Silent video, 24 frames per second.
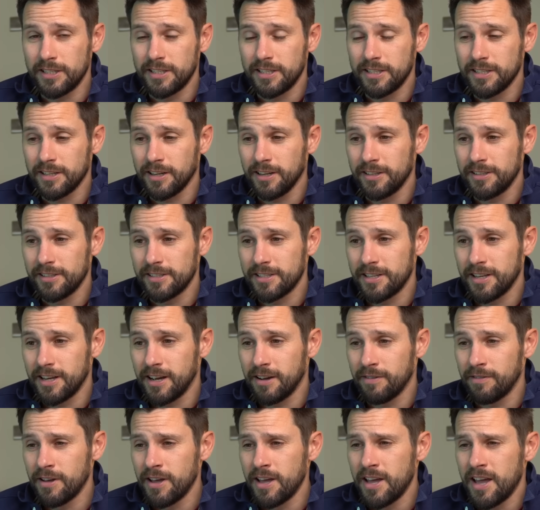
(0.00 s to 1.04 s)
design
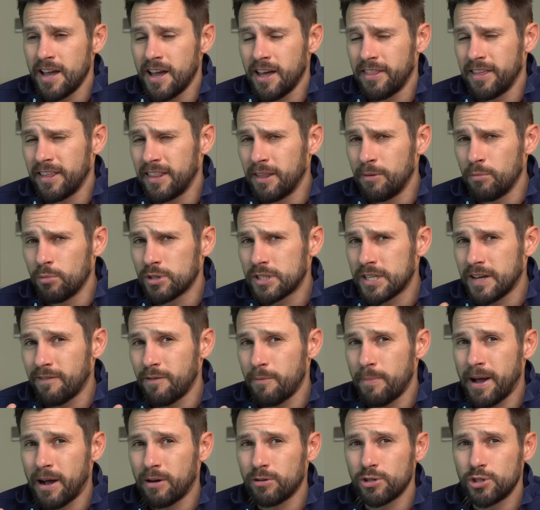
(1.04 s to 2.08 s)
staff. I think they must have
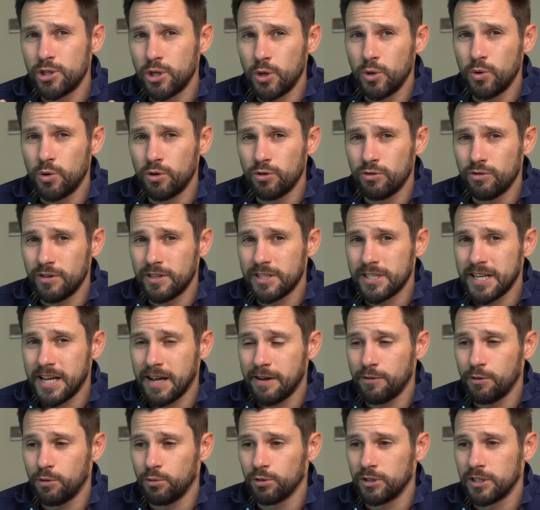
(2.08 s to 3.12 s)
about 200
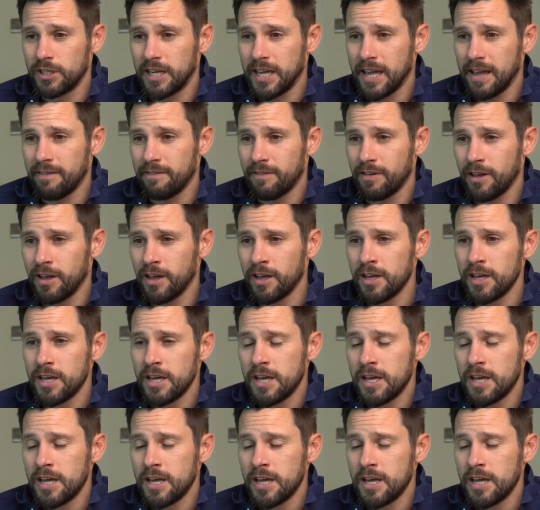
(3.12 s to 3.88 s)
staff altogether,